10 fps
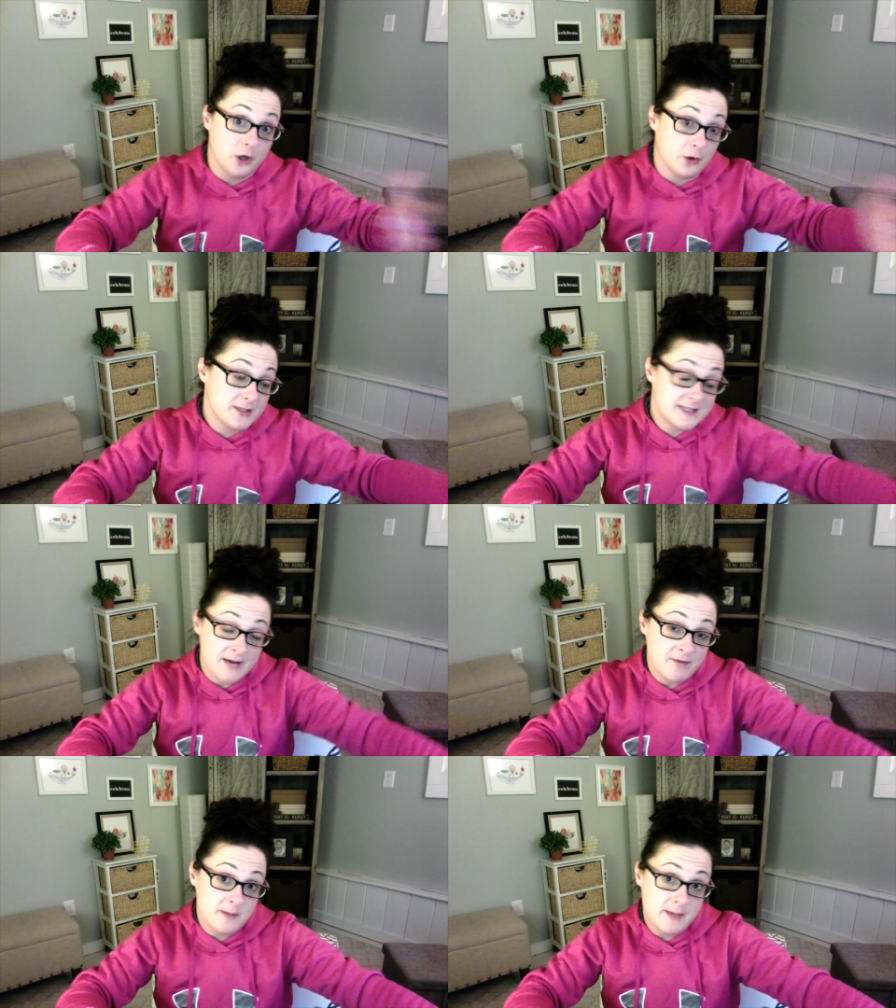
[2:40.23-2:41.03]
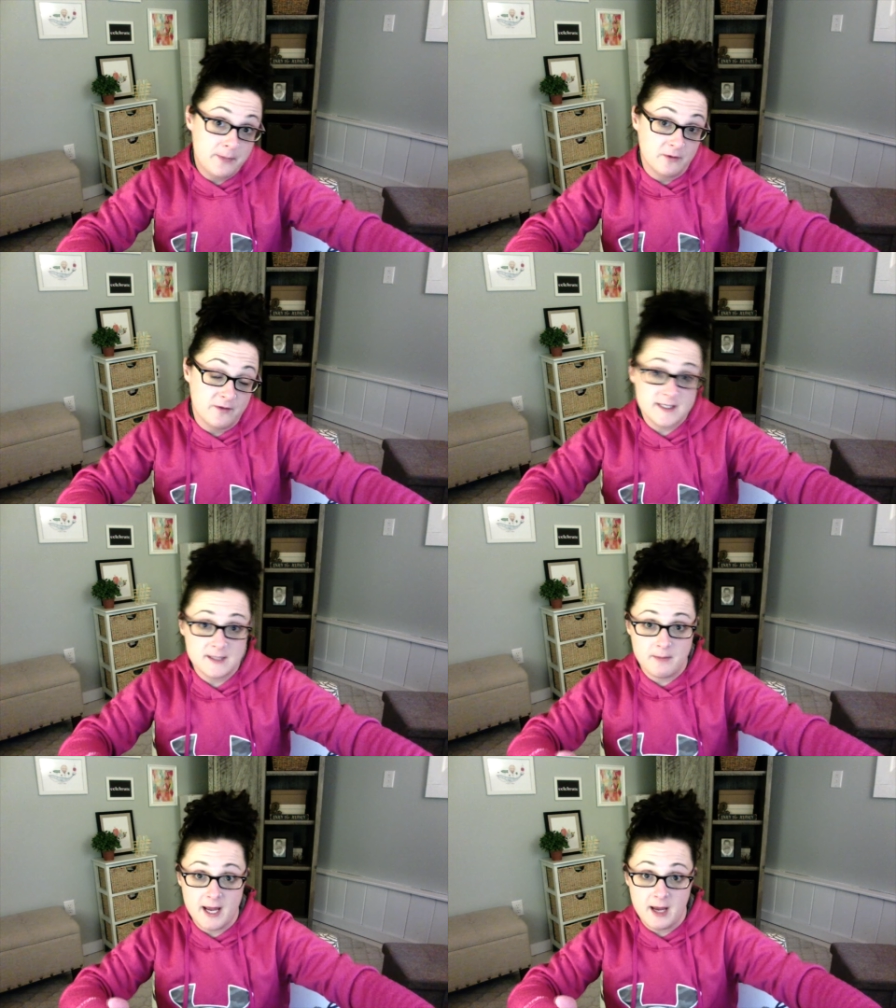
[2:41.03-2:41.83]
7 people visit
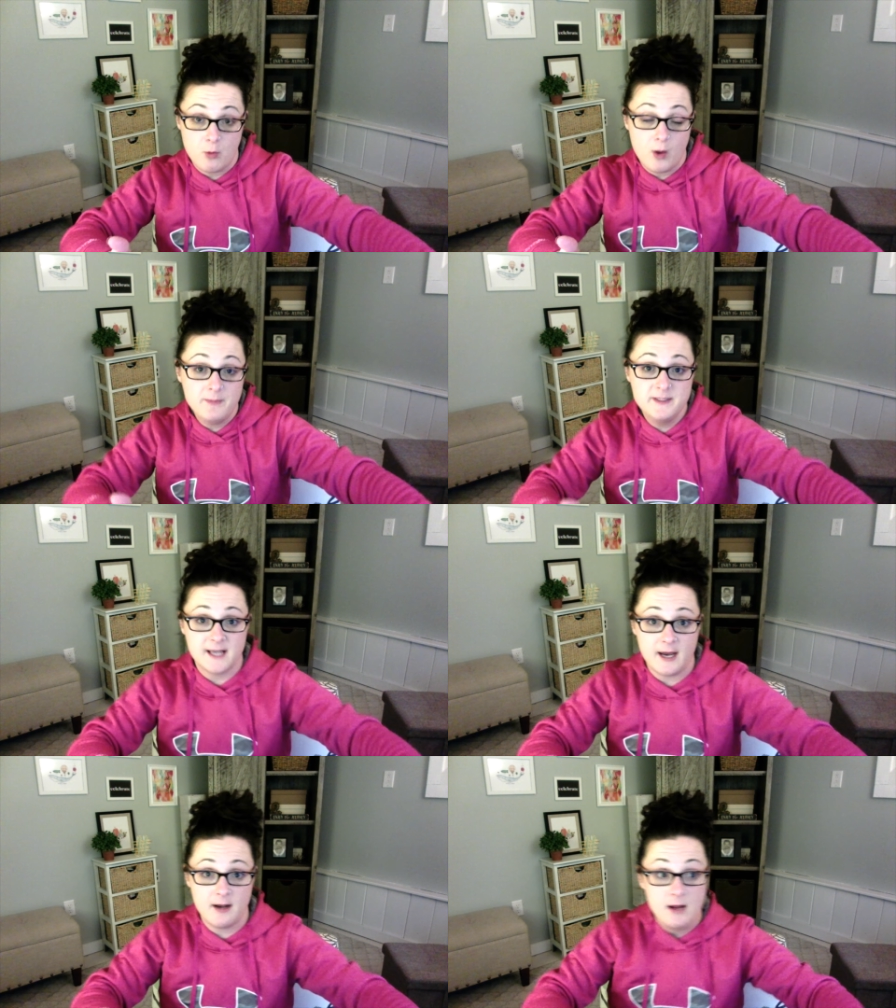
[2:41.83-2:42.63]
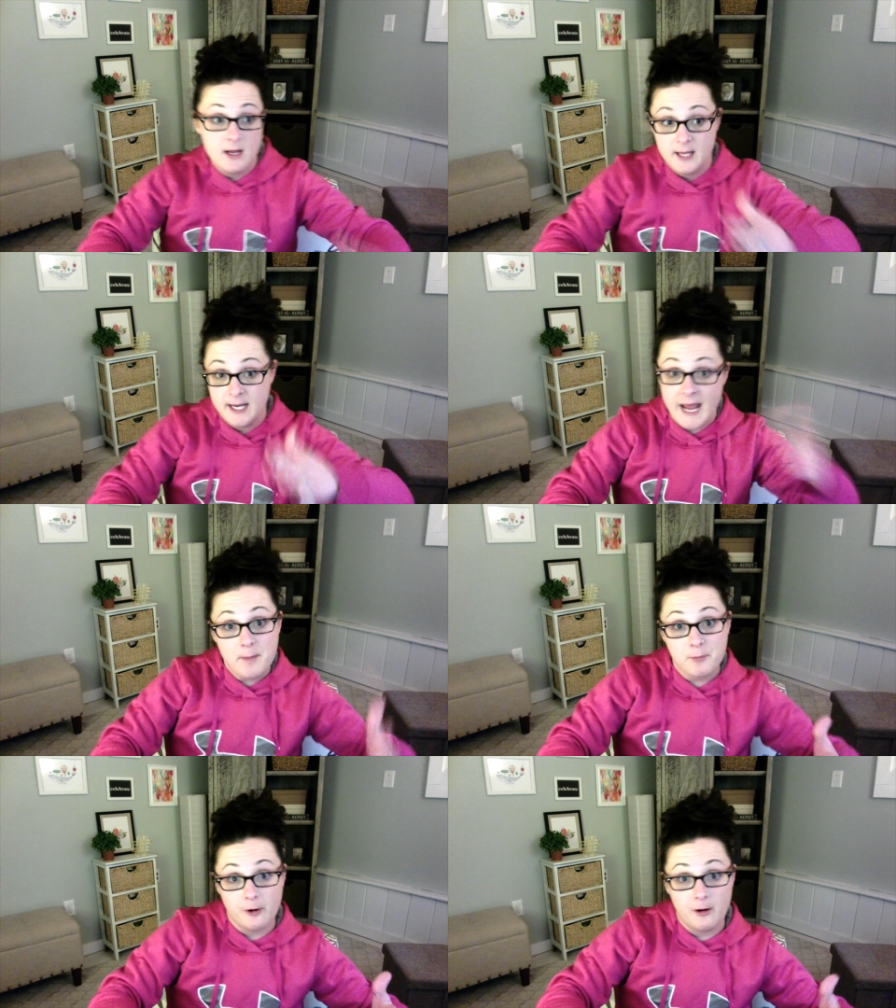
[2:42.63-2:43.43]
my website in
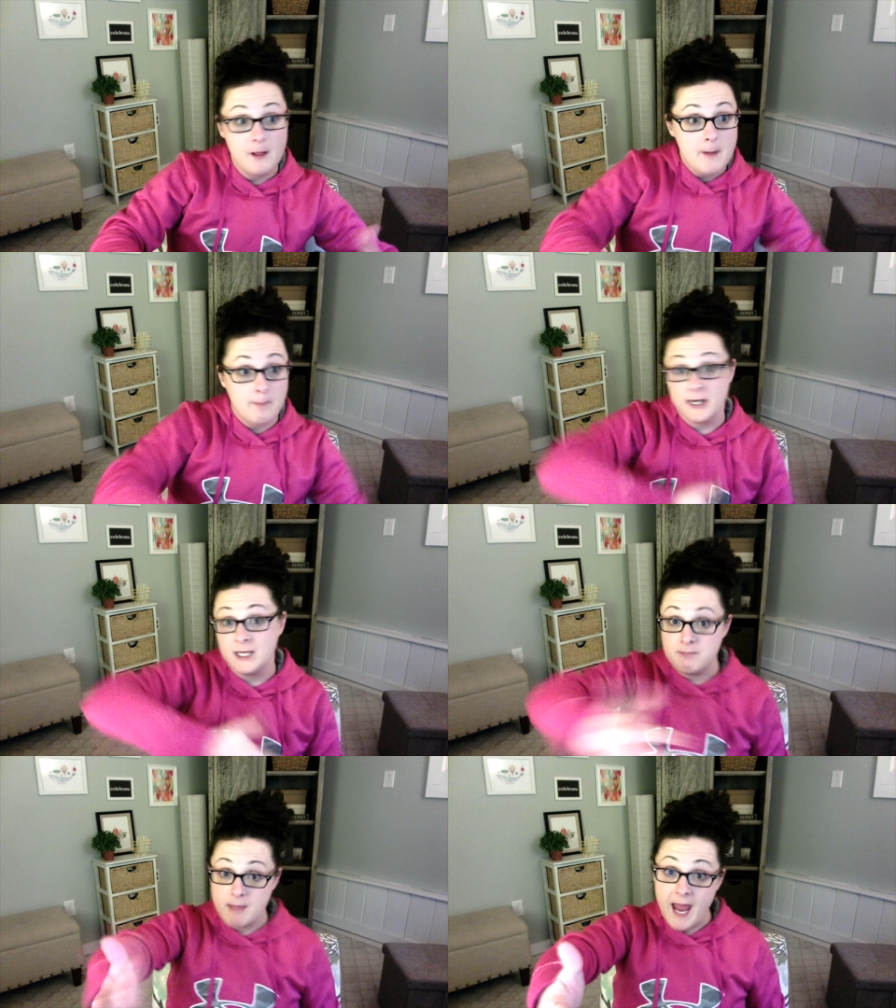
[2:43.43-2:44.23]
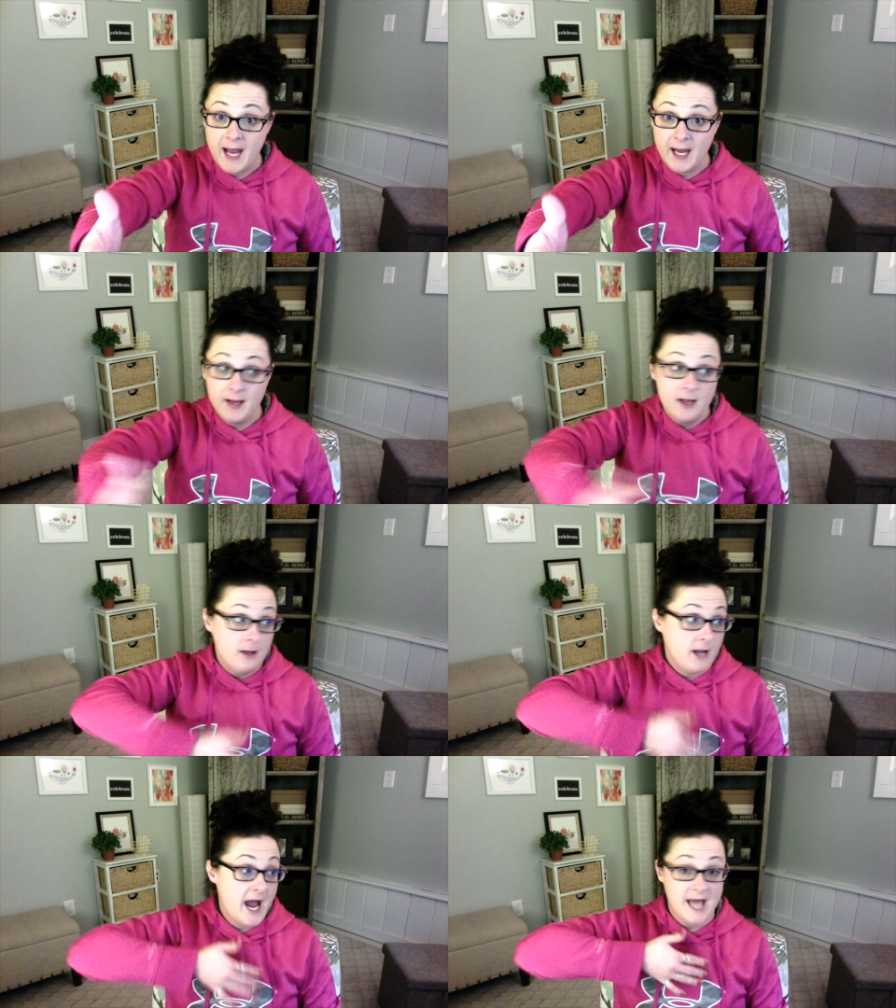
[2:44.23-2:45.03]
April, but in May
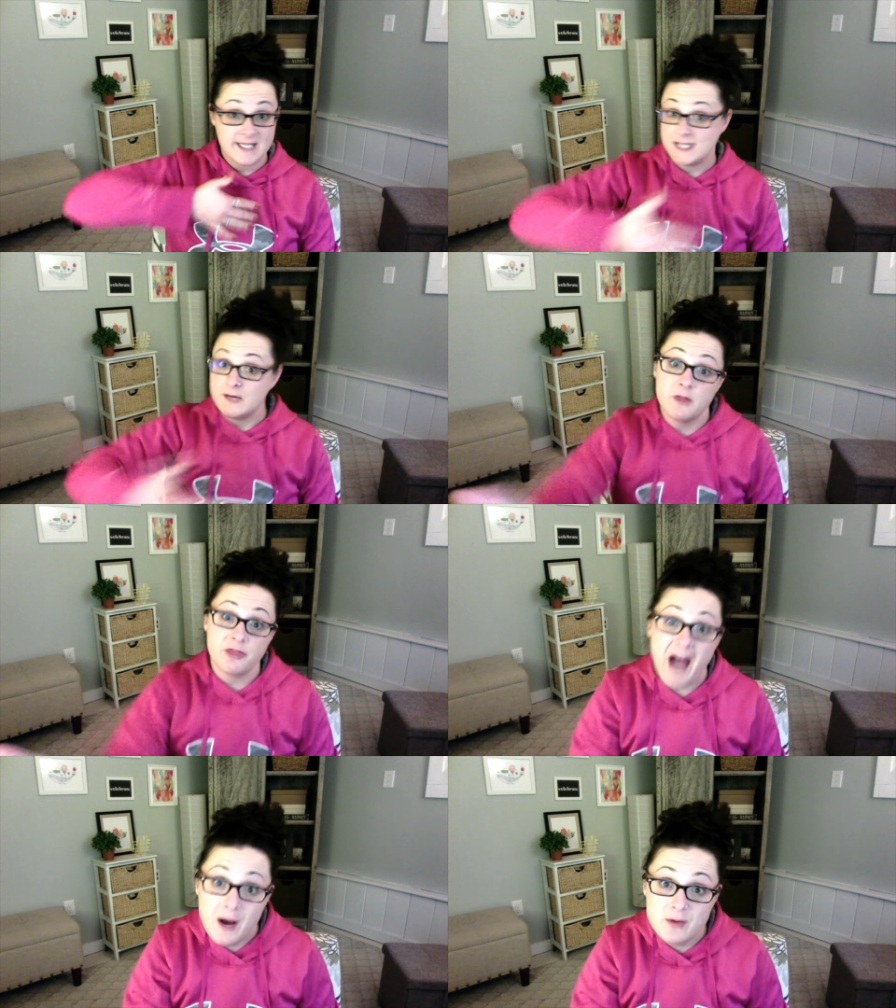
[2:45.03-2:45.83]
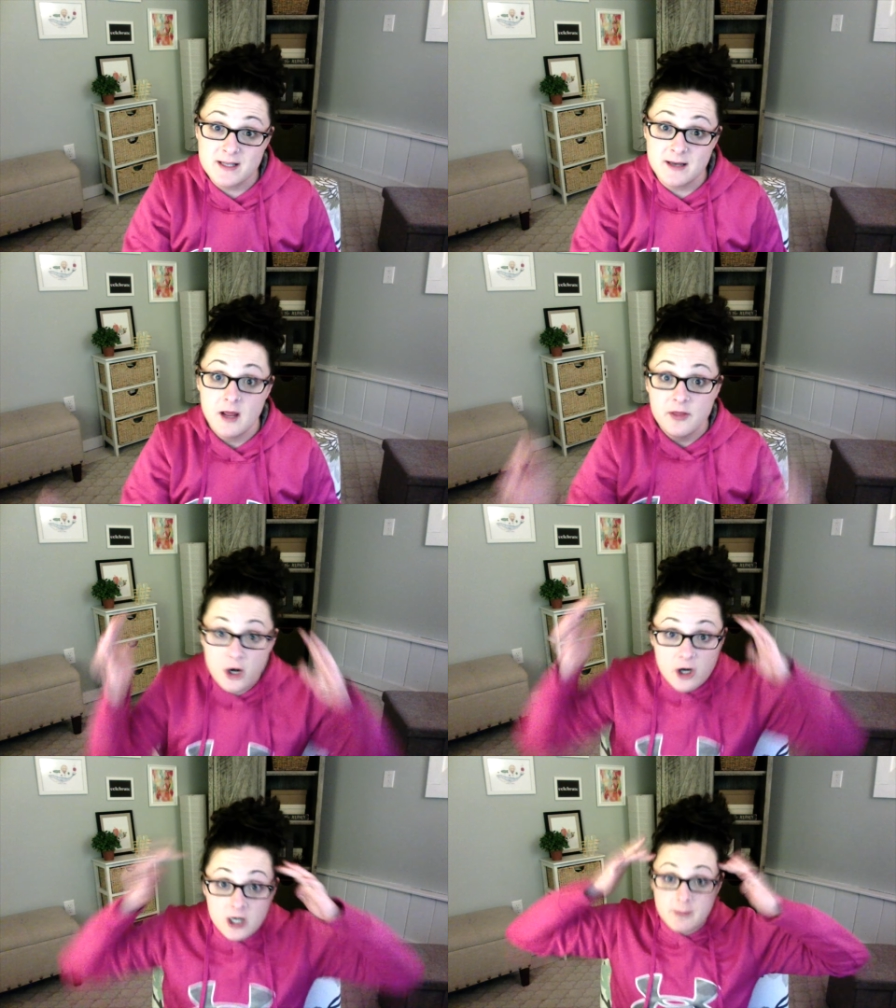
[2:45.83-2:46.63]
I had 7,000, they're
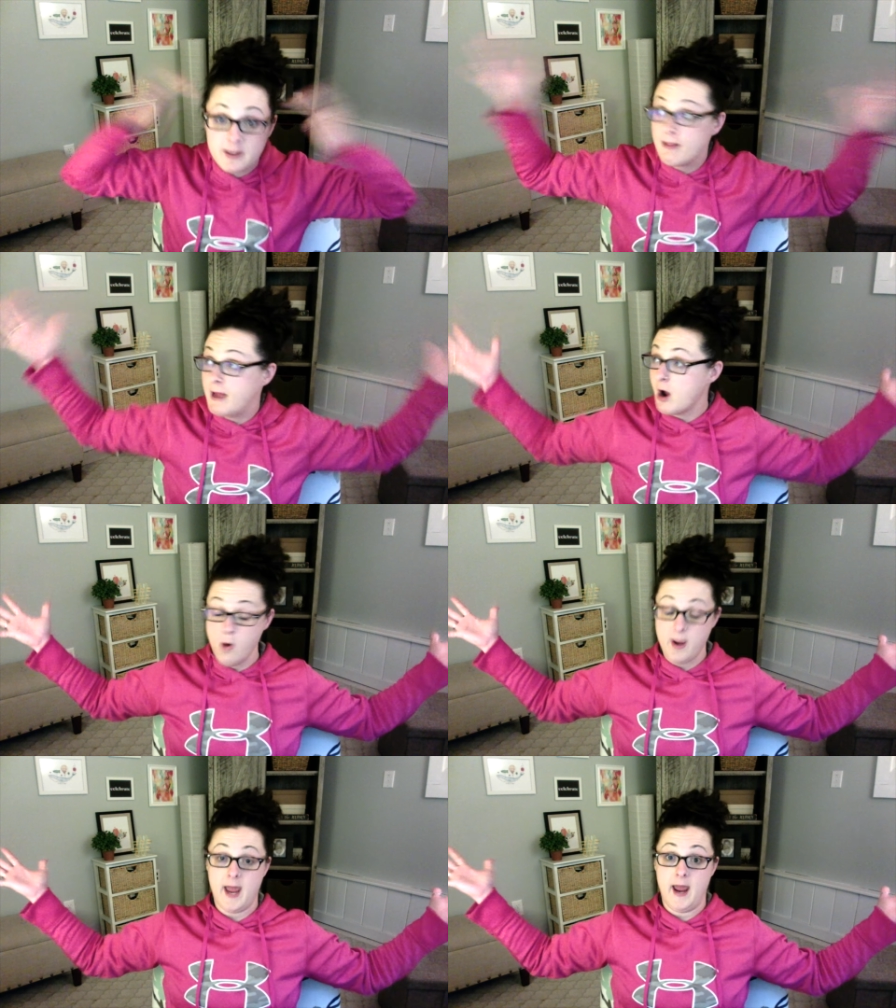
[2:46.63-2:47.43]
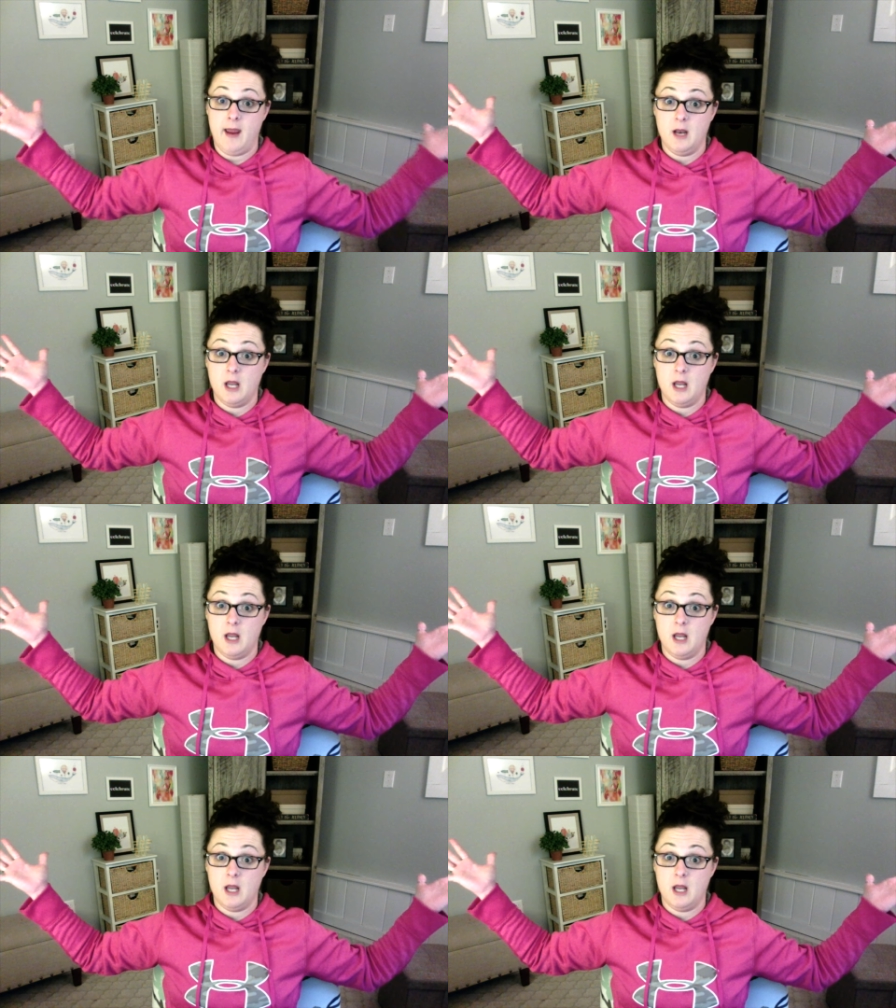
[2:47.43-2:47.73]
going to be like, okay,